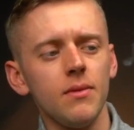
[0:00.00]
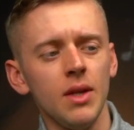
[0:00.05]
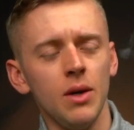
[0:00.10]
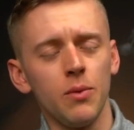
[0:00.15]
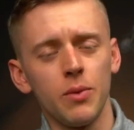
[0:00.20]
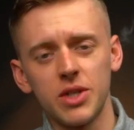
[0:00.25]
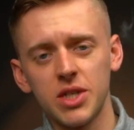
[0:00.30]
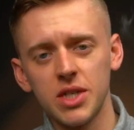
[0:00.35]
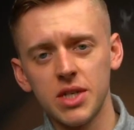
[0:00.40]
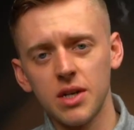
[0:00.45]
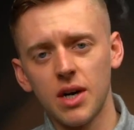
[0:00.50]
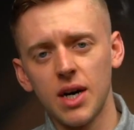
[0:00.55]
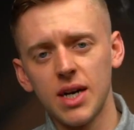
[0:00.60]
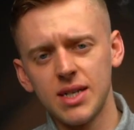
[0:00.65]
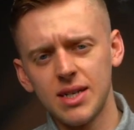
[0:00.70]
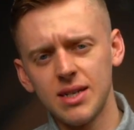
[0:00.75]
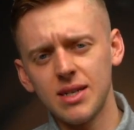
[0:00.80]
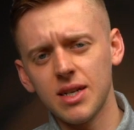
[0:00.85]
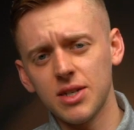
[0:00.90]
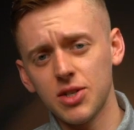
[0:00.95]
which is
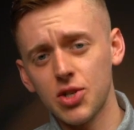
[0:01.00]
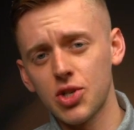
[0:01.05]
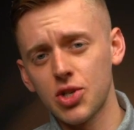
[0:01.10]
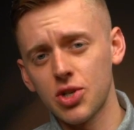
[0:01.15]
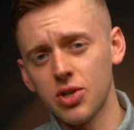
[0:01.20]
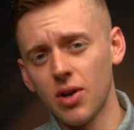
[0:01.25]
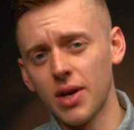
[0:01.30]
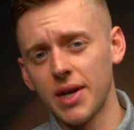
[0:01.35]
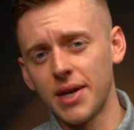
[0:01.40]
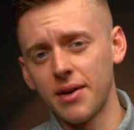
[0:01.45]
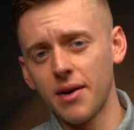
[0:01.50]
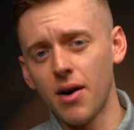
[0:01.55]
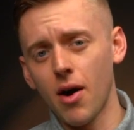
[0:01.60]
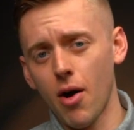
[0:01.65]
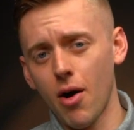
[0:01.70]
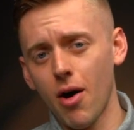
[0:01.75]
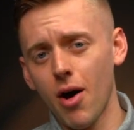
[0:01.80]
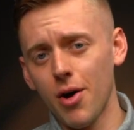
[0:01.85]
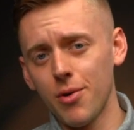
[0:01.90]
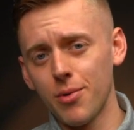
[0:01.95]
nice. It's like a solid
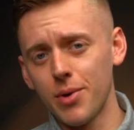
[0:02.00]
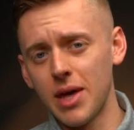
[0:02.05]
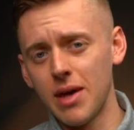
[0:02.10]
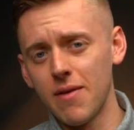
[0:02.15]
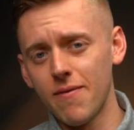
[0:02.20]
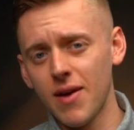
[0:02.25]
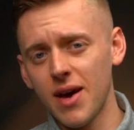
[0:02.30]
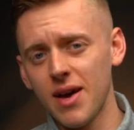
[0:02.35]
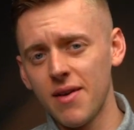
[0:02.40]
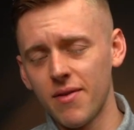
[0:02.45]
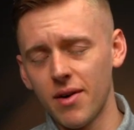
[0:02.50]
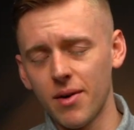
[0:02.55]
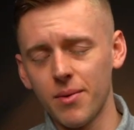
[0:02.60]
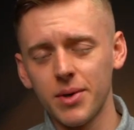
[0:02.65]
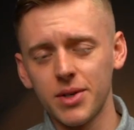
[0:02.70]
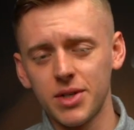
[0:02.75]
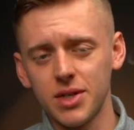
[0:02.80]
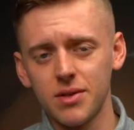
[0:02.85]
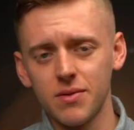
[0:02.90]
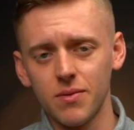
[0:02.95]
oaky flavour,
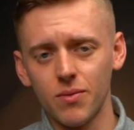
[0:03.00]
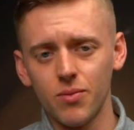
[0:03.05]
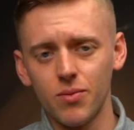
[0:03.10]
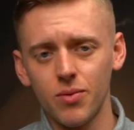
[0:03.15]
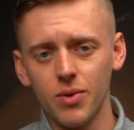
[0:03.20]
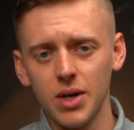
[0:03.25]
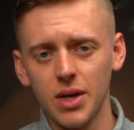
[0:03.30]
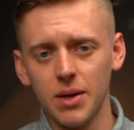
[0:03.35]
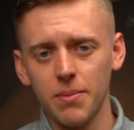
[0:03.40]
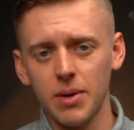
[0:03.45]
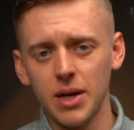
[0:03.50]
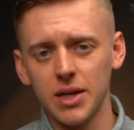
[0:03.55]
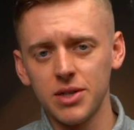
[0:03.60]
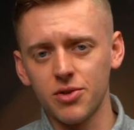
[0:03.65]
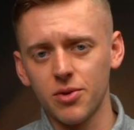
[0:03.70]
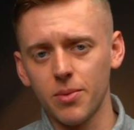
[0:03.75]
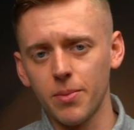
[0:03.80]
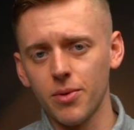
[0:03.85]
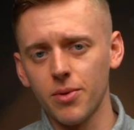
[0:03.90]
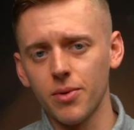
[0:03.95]
which is really
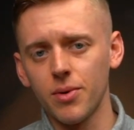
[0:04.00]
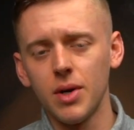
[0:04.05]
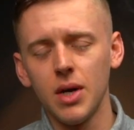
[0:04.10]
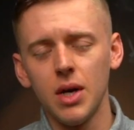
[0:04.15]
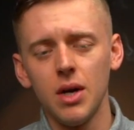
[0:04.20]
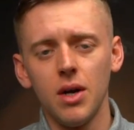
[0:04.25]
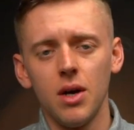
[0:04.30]
pleasurable,